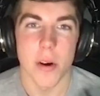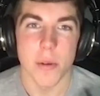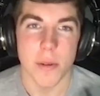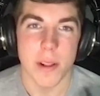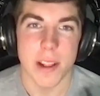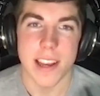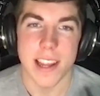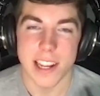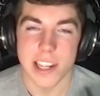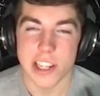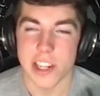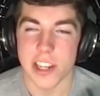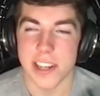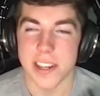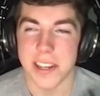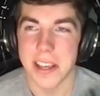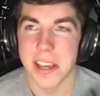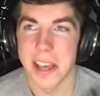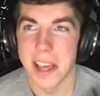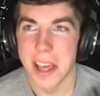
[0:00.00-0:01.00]

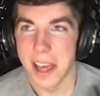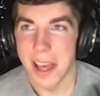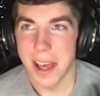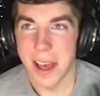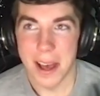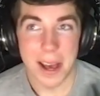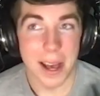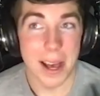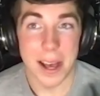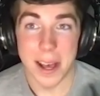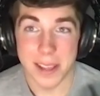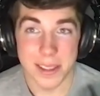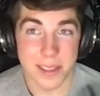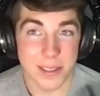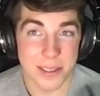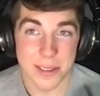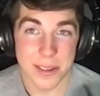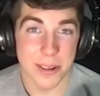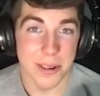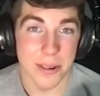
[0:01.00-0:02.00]
connection.
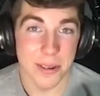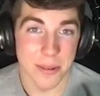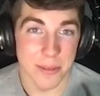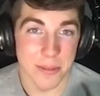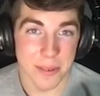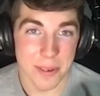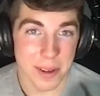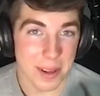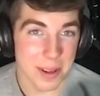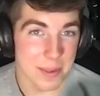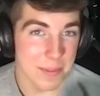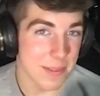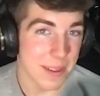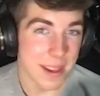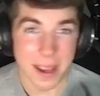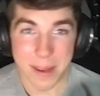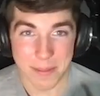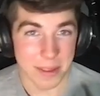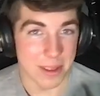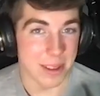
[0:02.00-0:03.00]
So
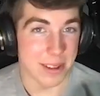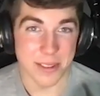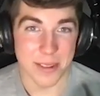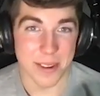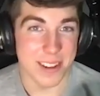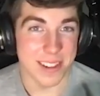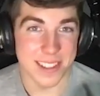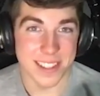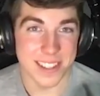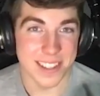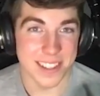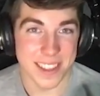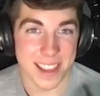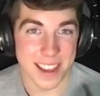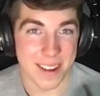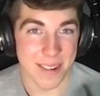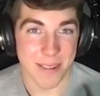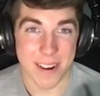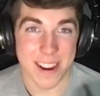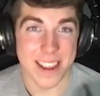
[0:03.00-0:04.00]
I'm going to transition
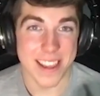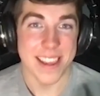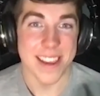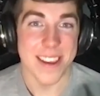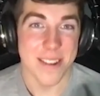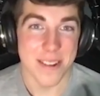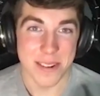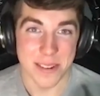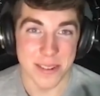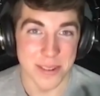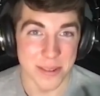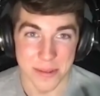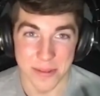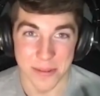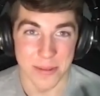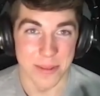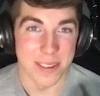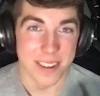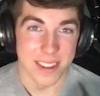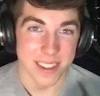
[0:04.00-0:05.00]
that right here
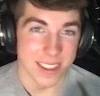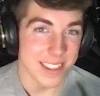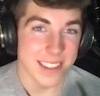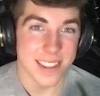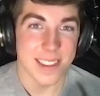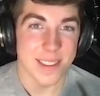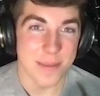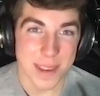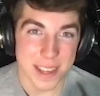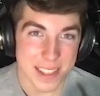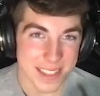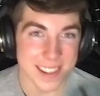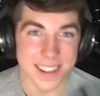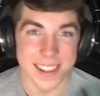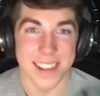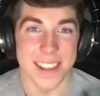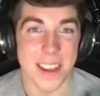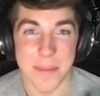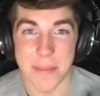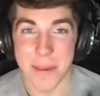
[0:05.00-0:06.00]
to Alyssa Smith and
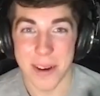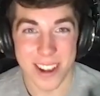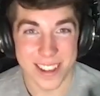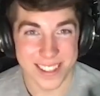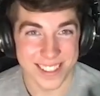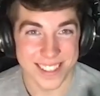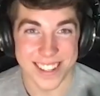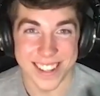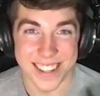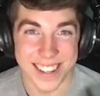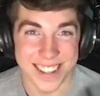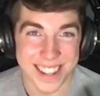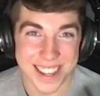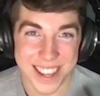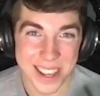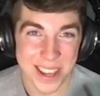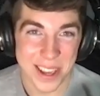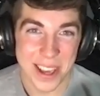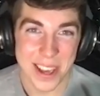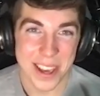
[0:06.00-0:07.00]
Aliyah Boston.
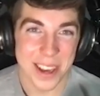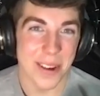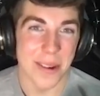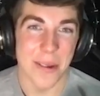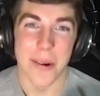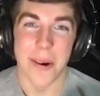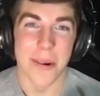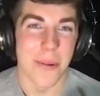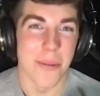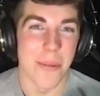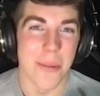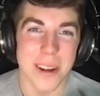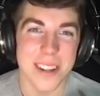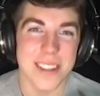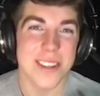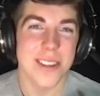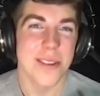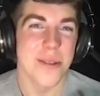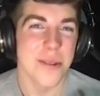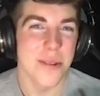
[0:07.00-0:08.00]

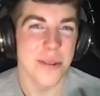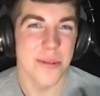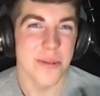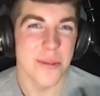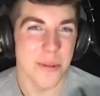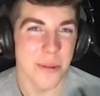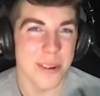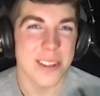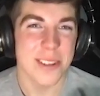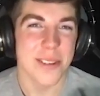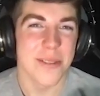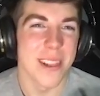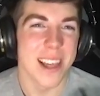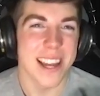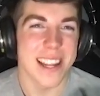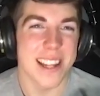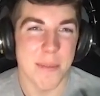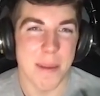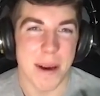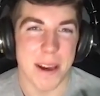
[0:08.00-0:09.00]
What do you
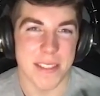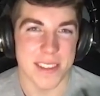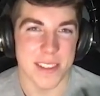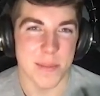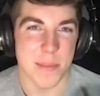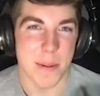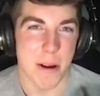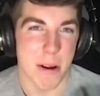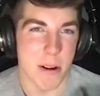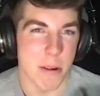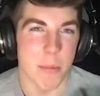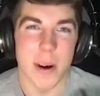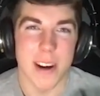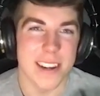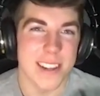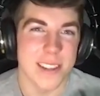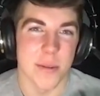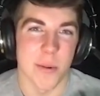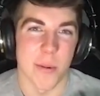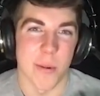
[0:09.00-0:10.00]
like about this pairing? Why
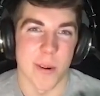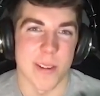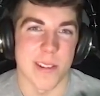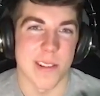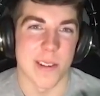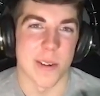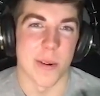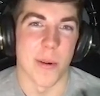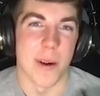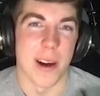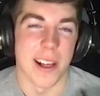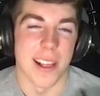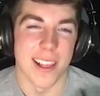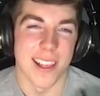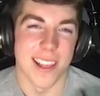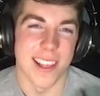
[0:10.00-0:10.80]
does it work so well?